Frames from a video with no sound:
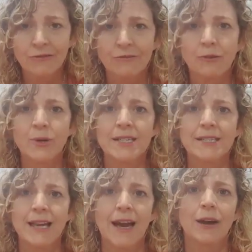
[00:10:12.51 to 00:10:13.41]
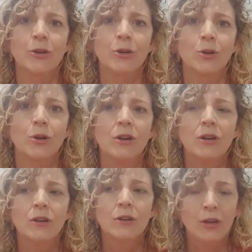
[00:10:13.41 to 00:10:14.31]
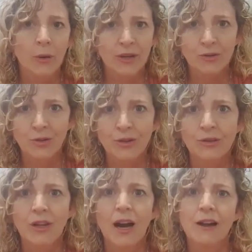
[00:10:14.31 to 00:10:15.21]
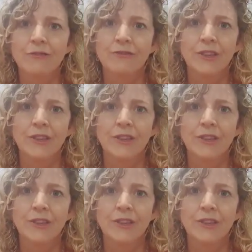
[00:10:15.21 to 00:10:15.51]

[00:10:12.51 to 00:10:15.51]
Voice how you're going through your life,